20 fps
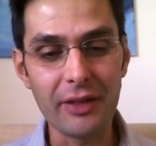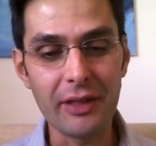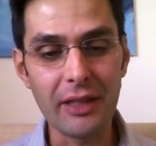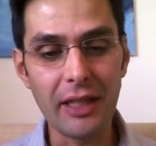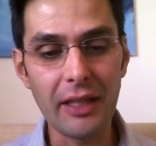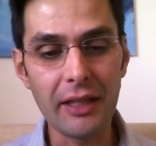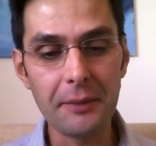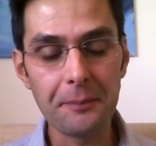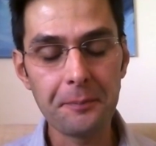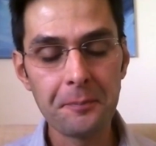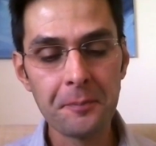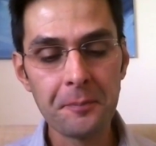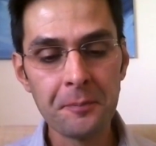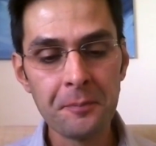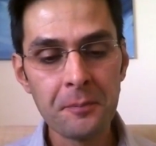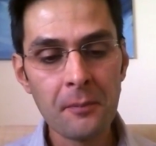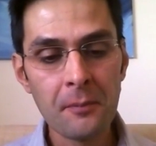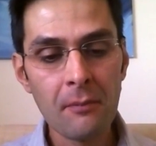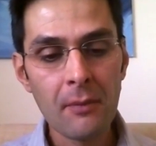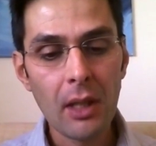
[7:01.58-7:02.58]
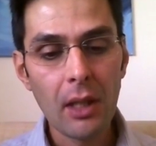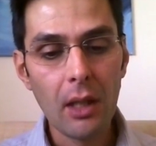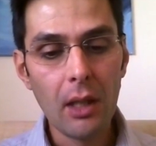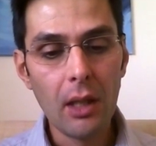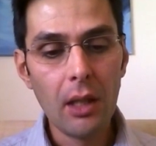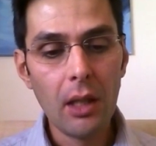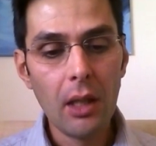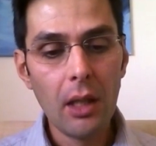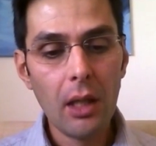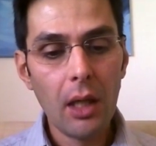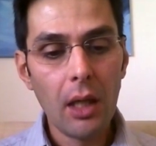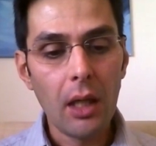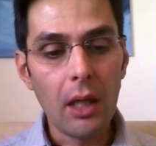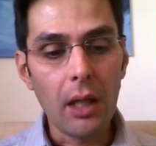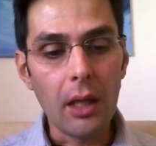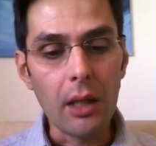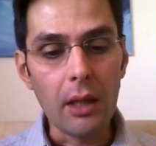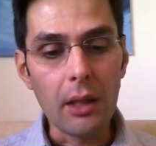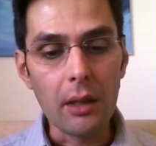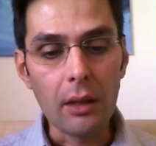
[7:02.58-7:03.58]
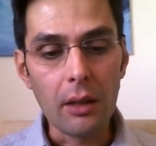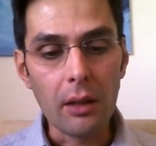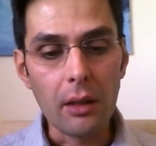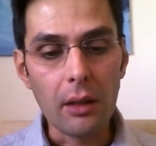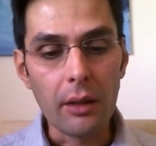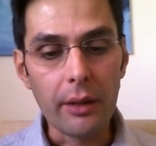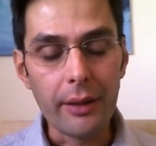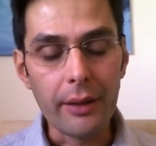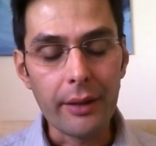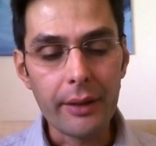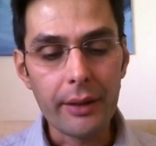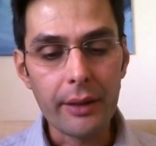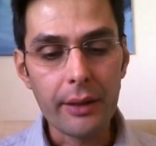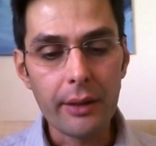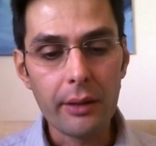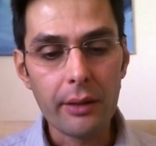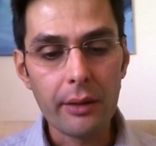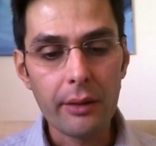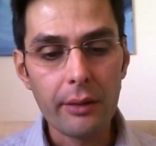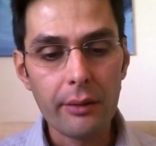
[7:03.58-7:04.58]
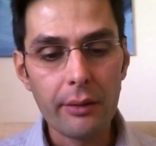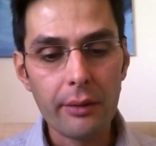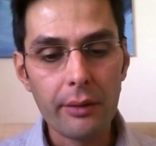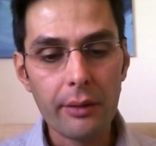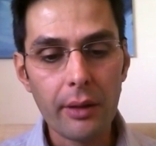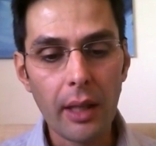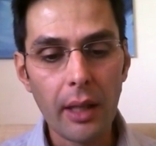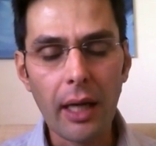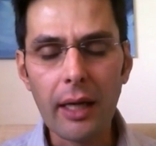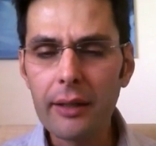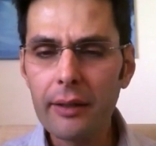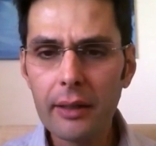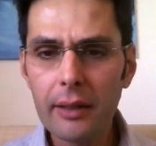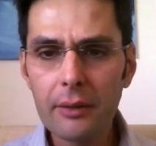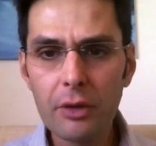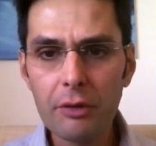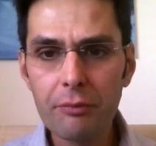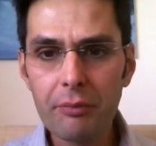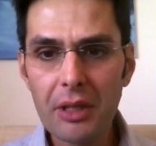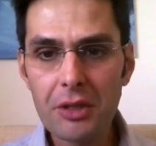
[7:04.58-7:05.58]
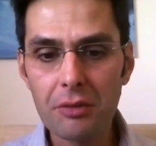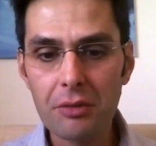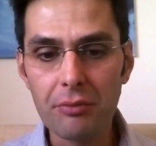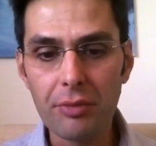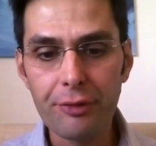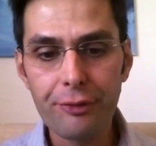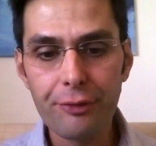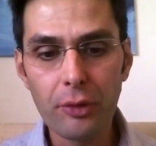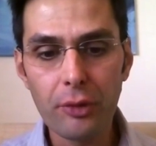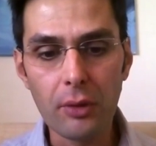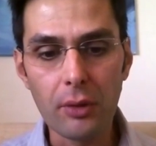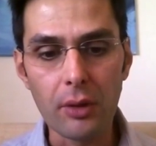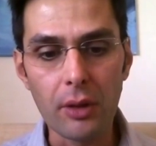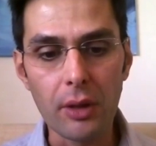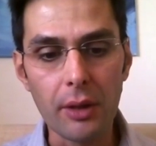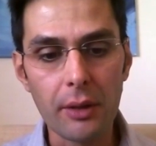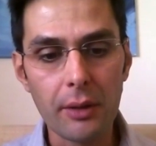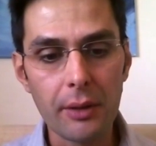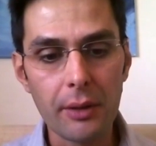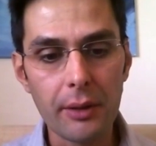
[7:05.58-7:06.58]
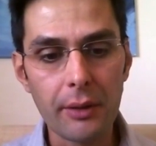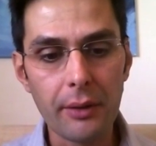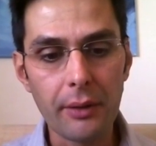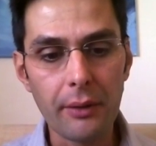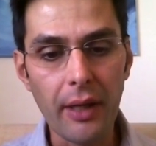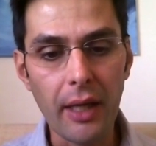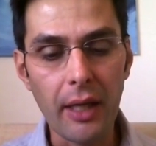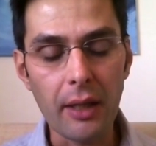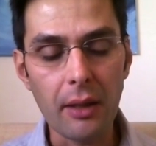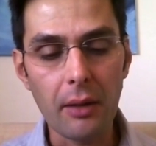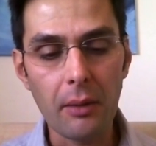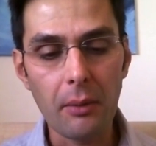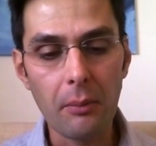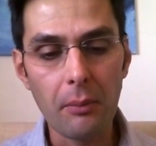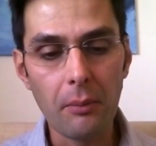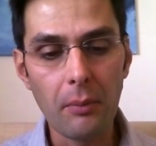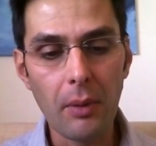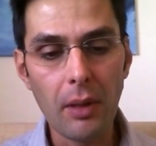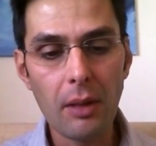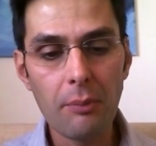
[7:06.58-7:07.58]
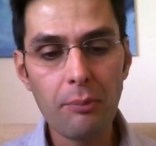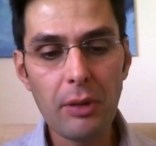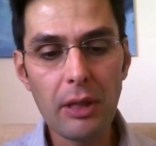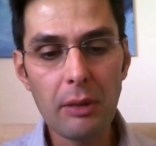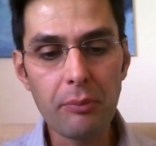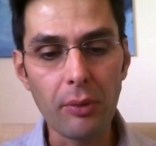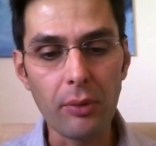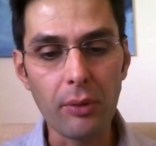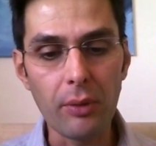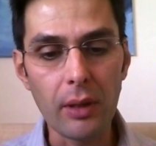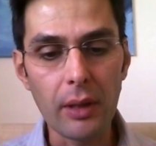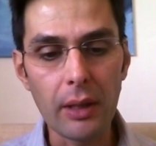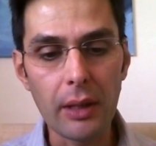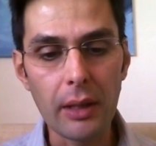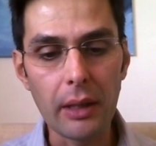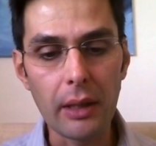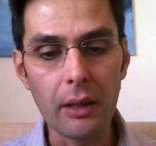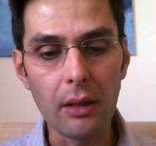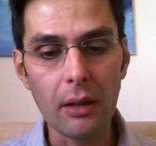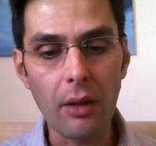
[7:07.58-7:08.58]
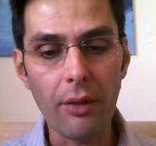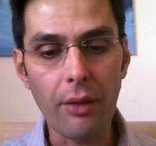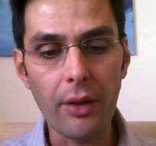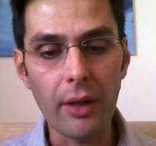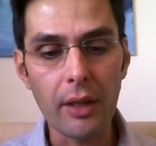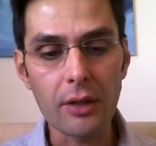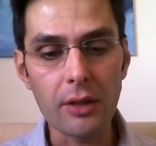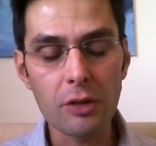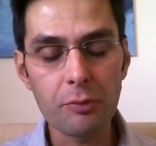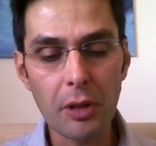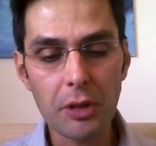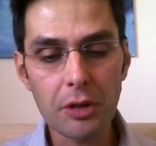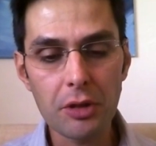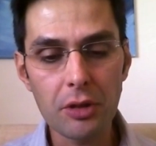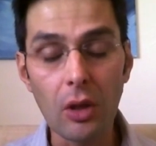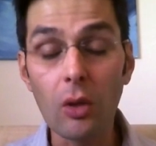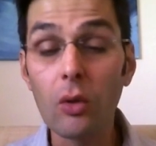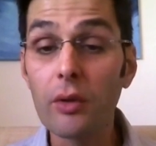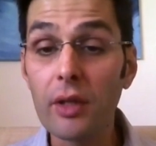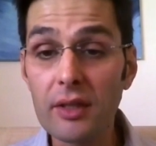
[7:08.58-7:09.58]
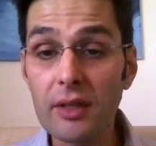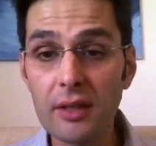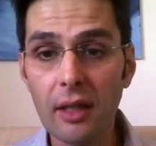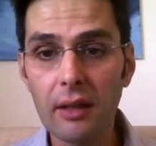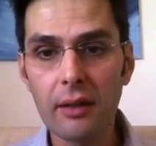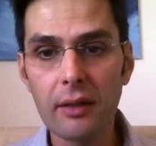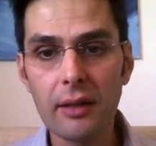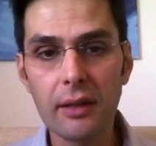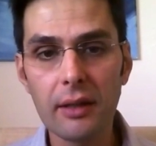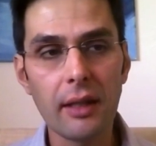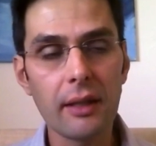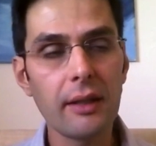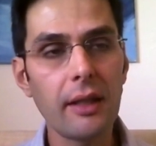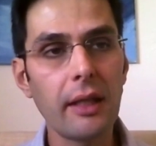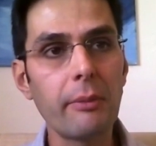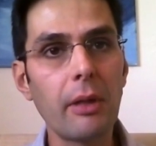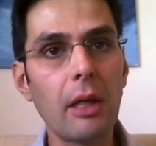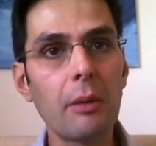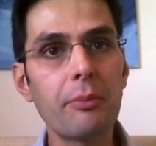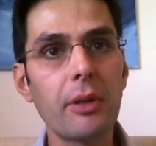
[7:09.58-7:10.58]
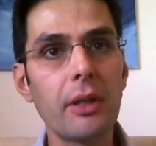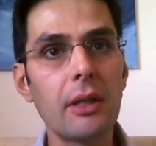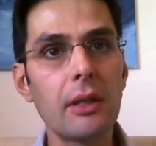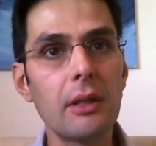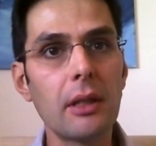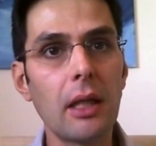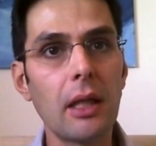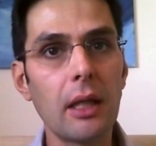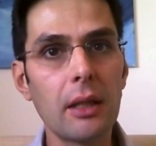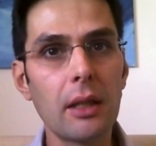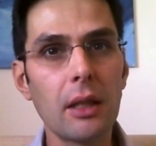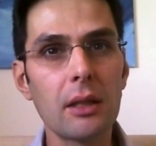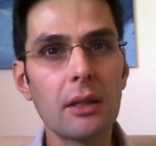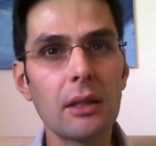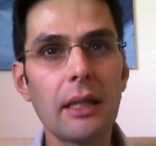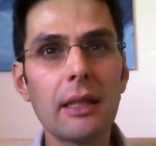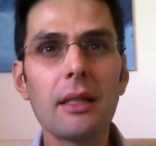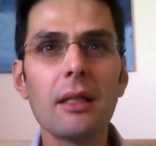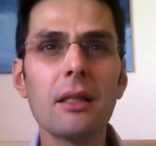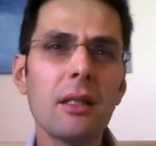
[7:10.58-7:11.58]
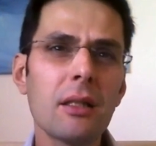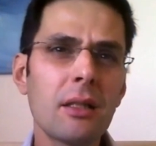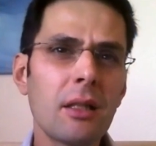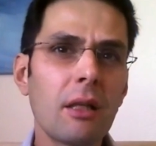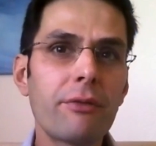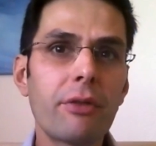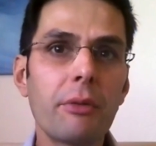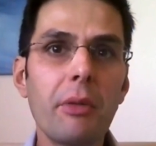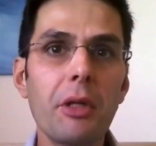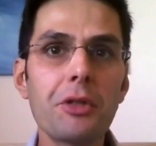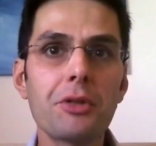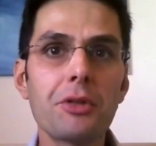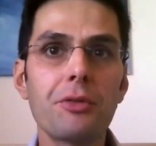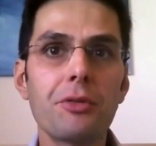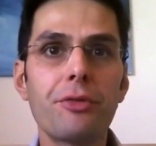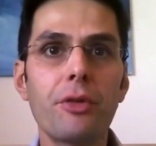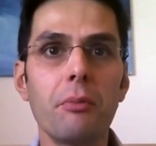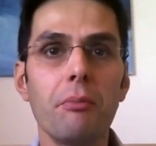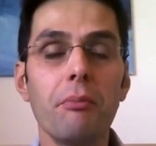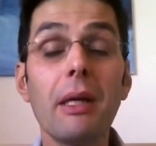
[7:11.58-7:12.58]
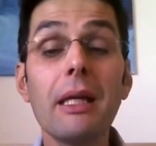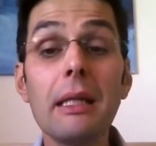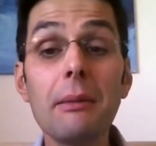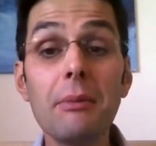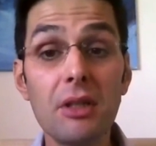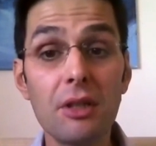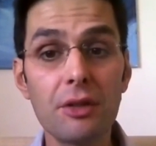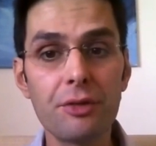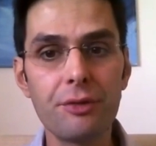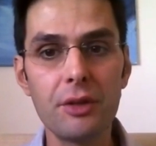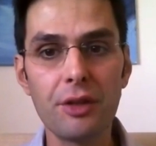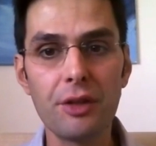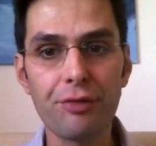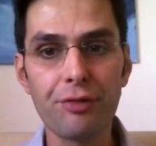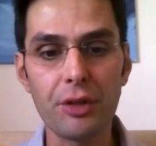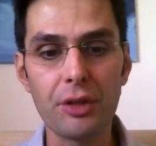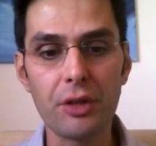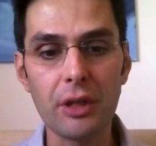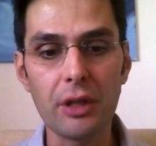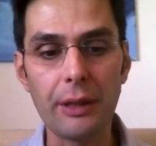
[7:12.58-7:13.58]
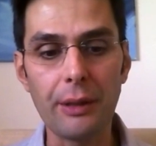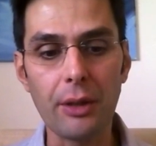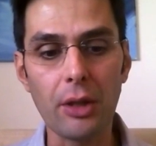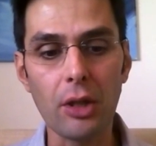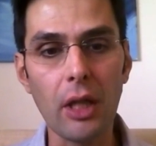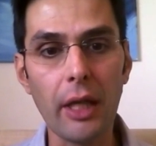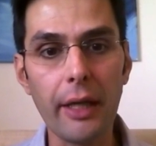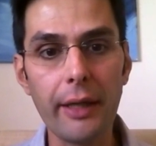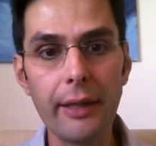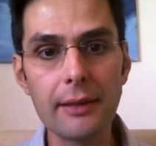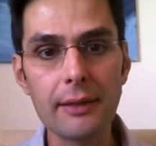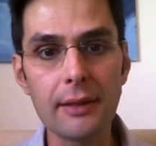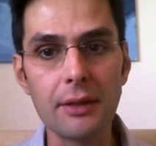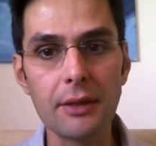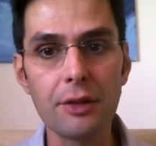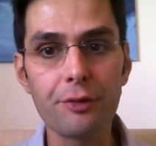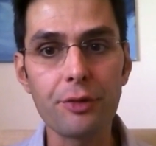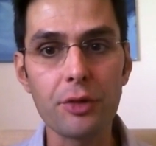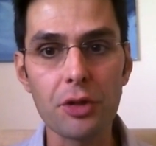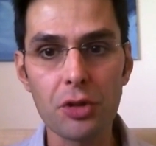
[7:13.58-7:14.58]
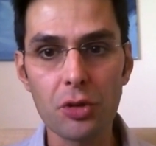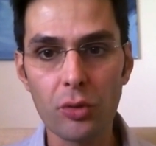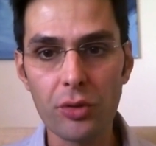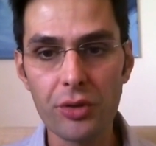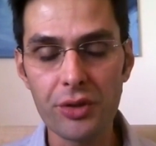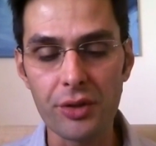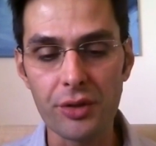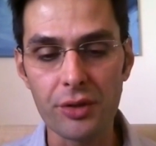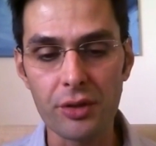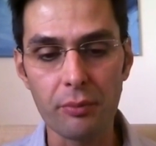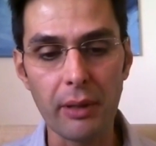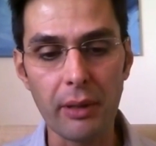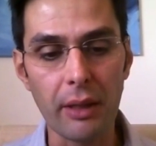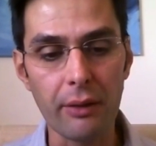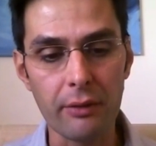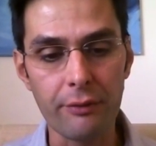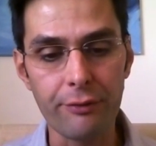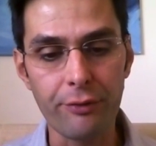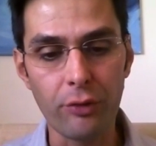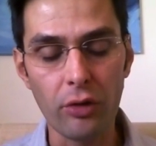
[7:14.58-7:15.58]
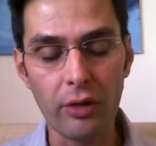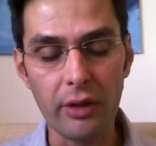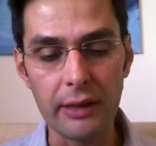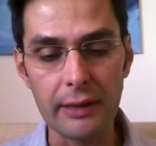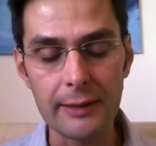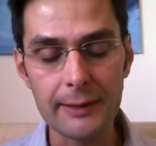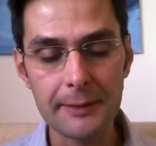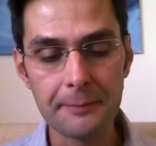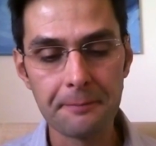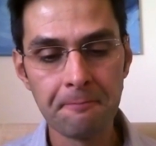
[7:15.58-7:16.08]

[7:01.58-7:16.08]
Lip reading: And I think we've mentioned before that many people, that especially, that's another thing that came up, and I got confirmation from many different clients and different sources for this,